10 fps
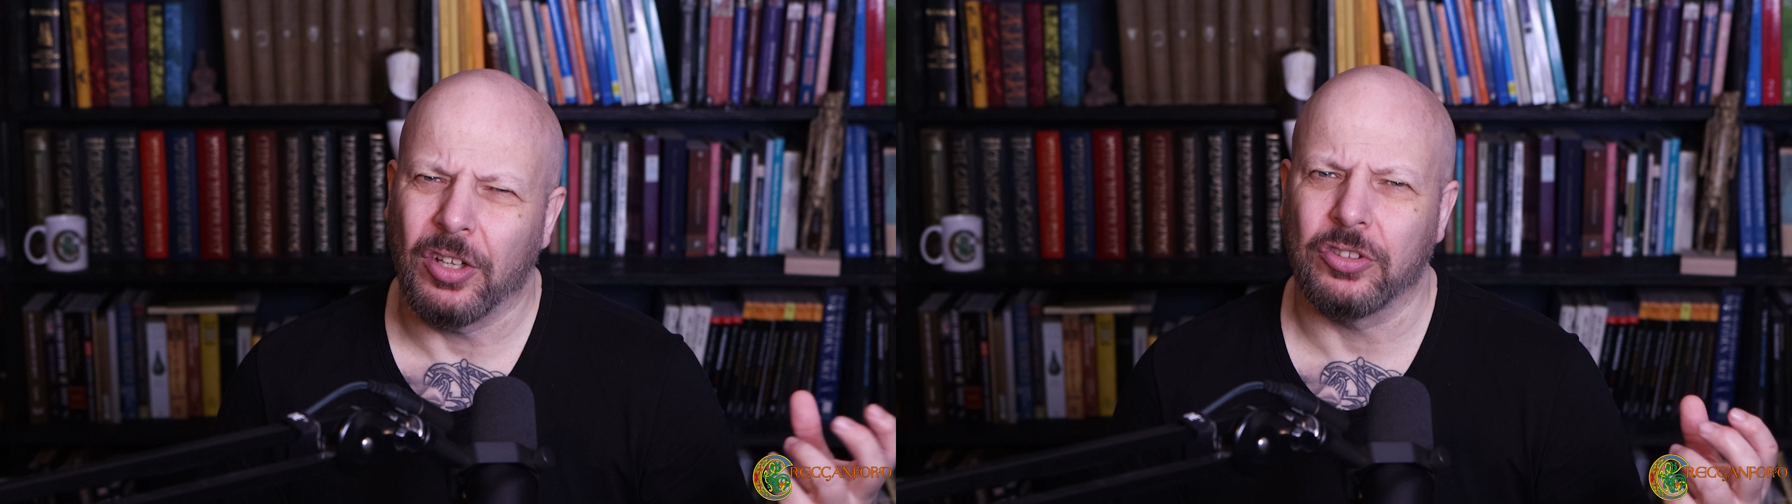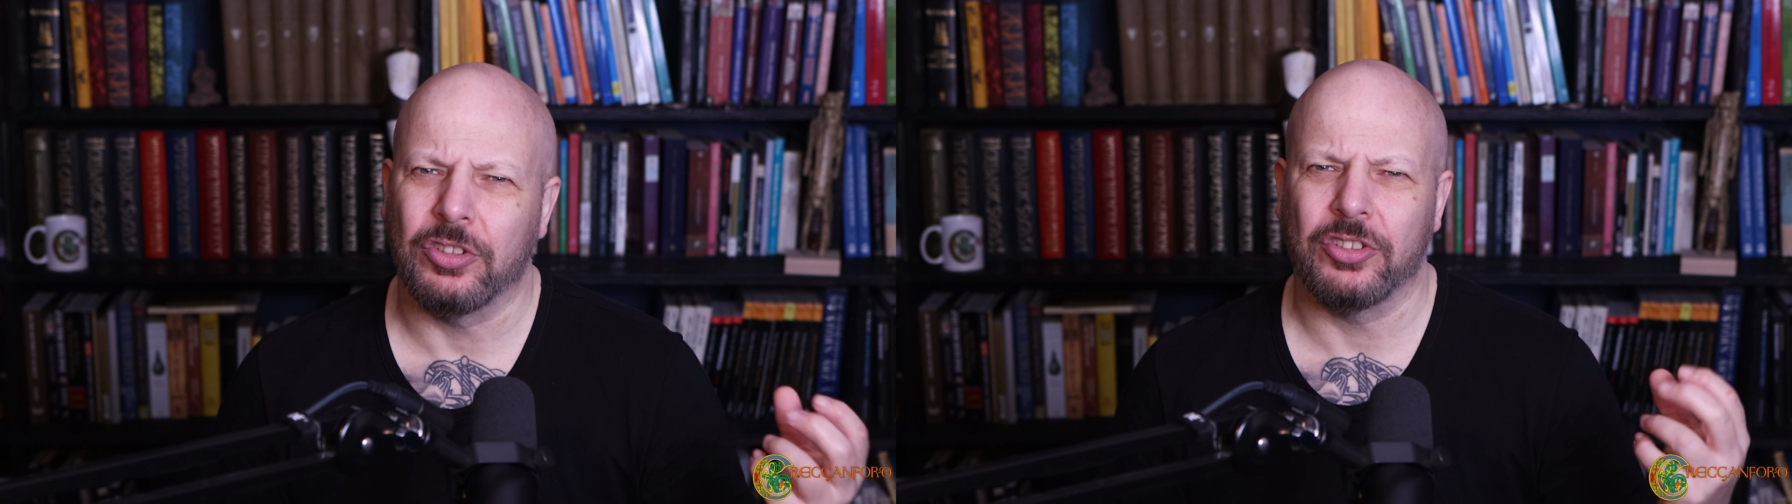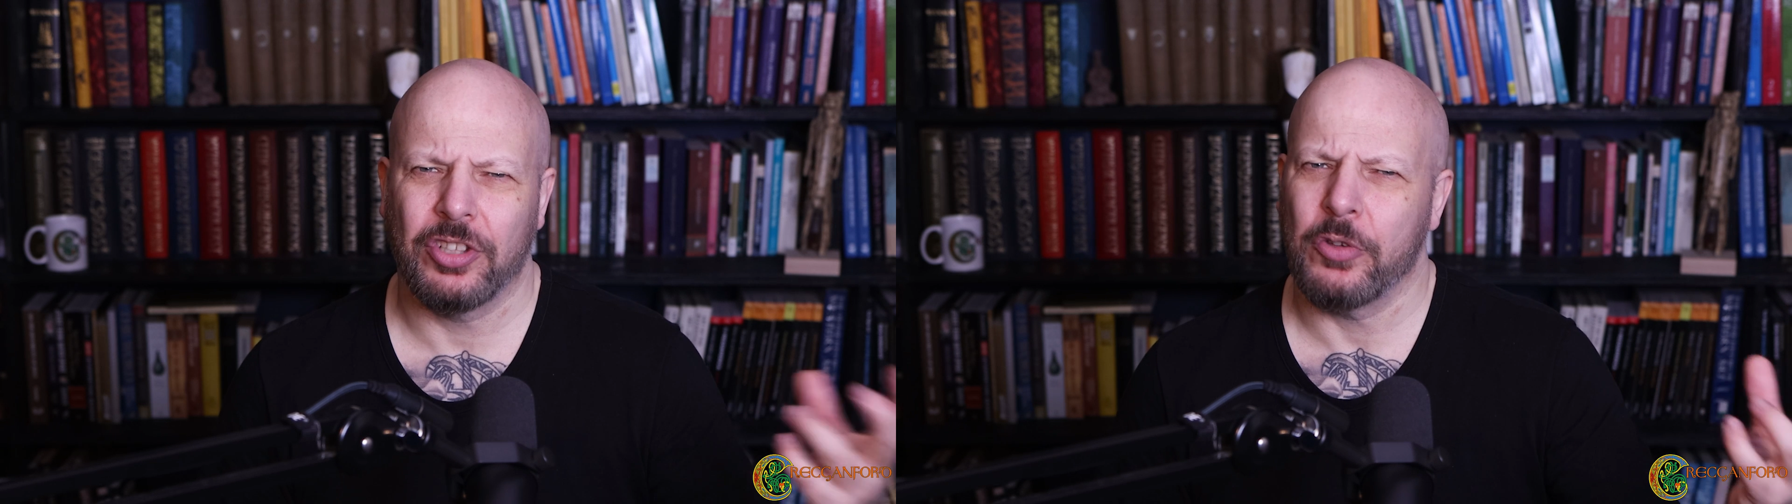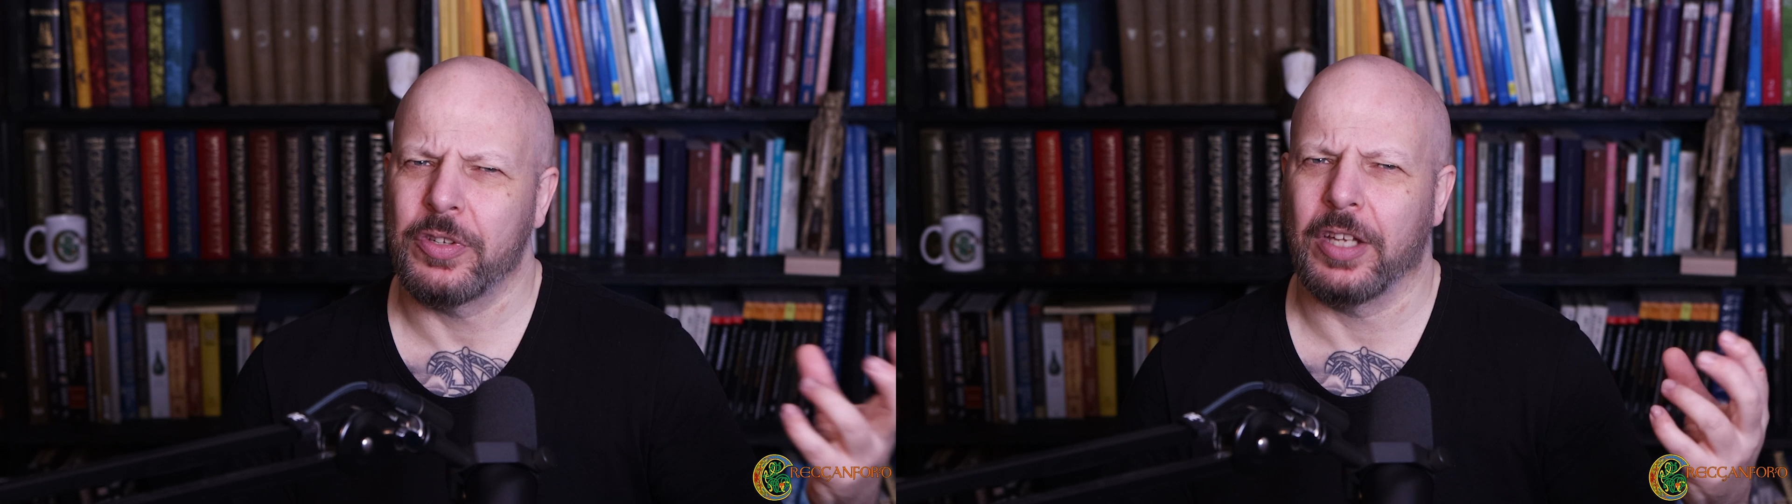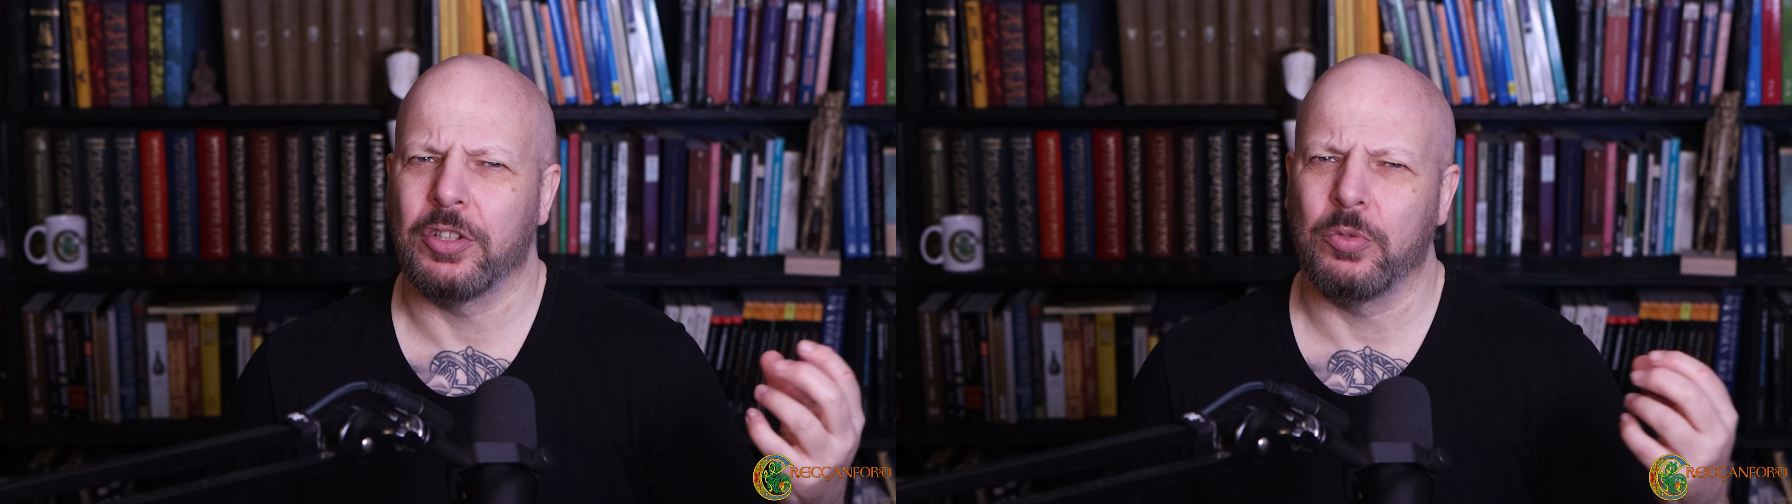gods
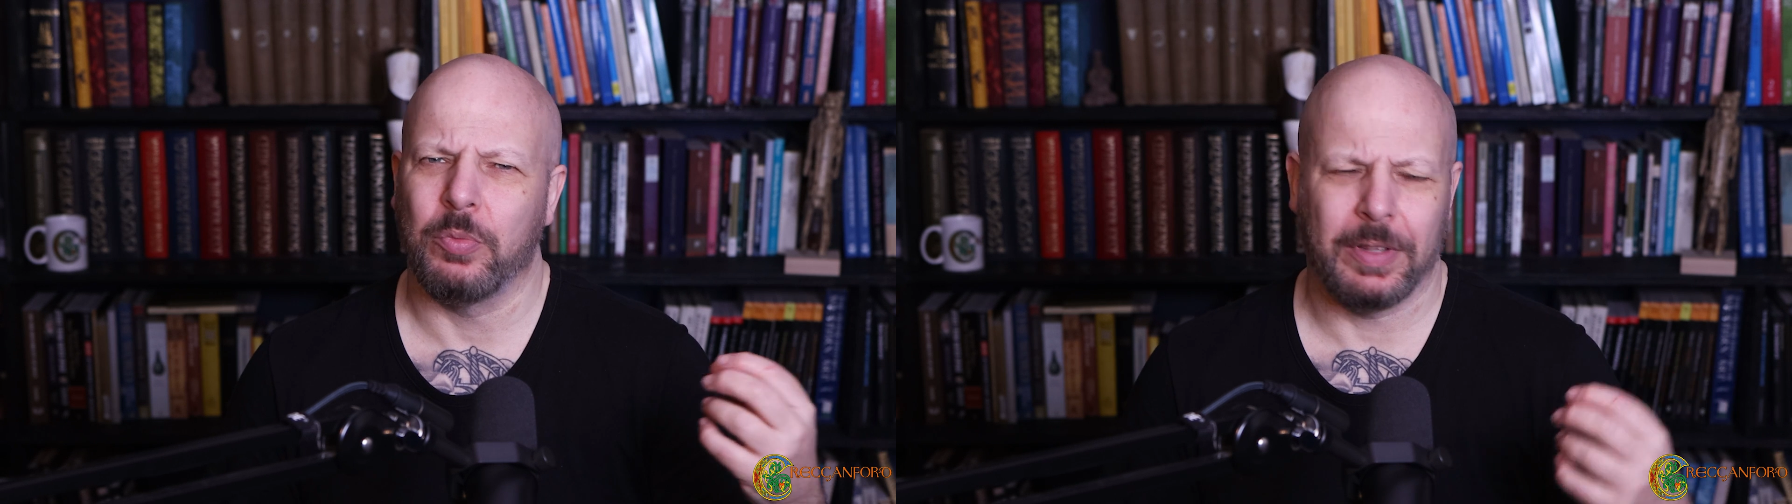associated